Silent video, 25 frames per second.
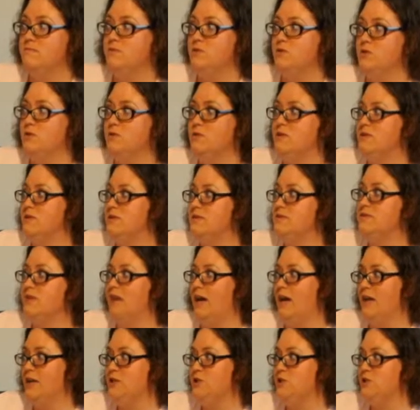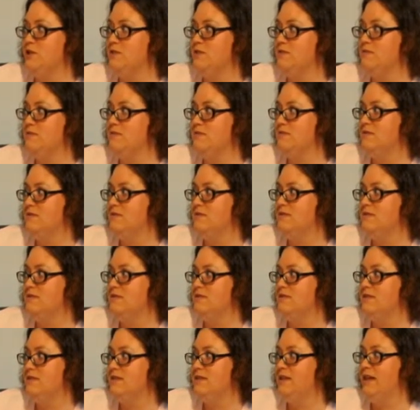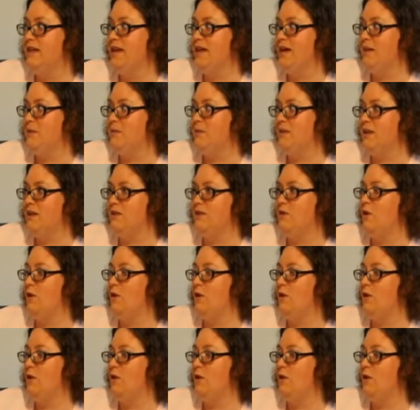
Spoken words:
dude, this is sketch. I'd be like,